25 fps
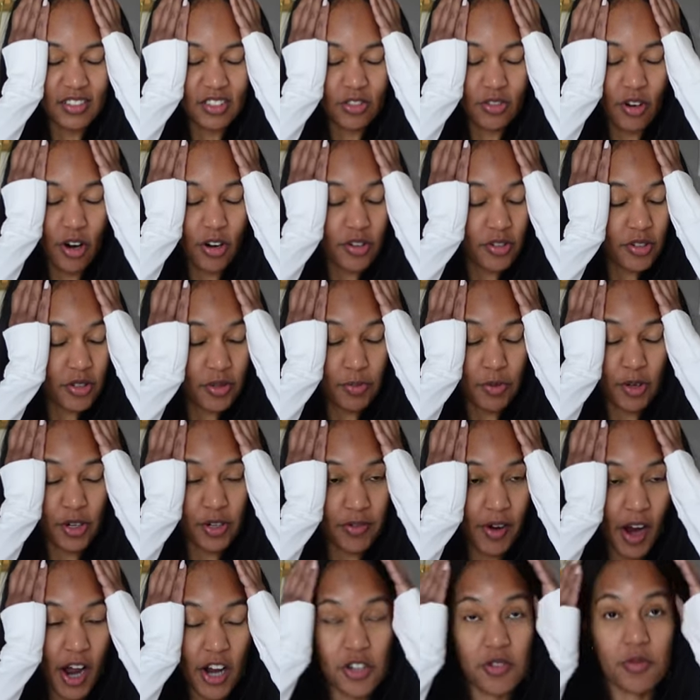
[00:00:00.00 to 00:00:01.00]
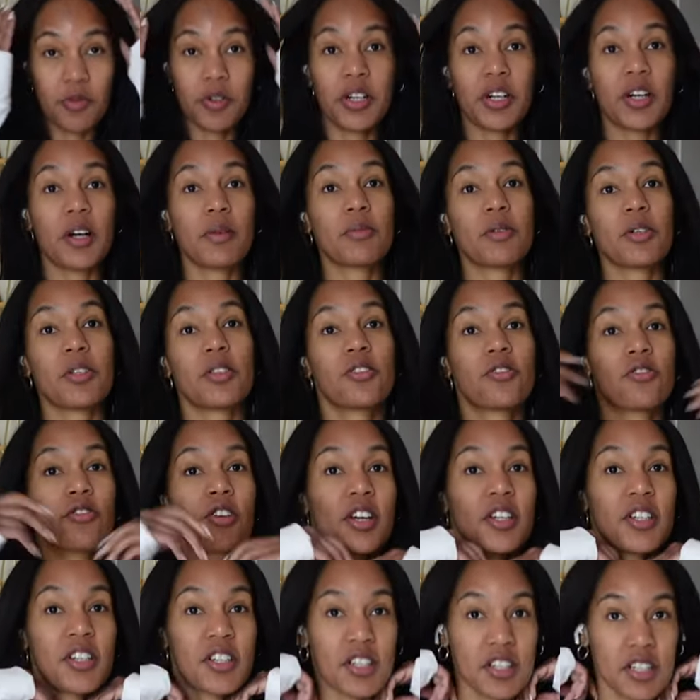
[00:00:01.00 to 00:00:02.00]
Toronto is pretty rash when it comes to the
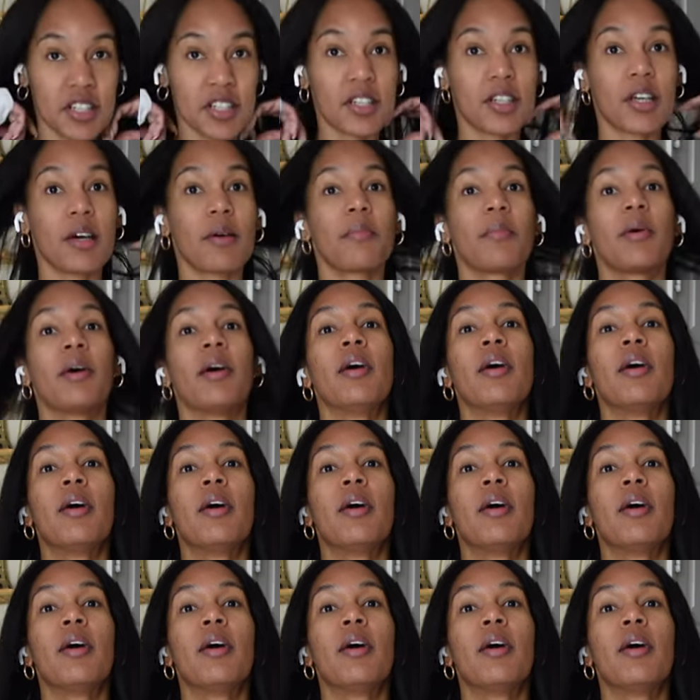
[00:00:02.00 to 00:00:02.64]
transit system.